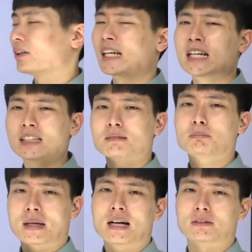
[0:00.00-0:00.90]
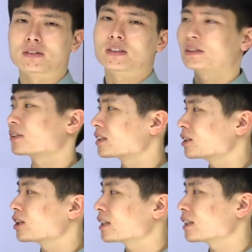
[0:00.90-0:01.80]
hidden power. So it's
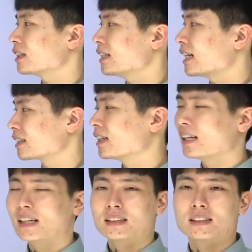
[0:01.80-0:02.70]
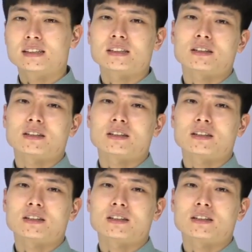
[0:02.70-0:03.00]
suggesting, yes, this is a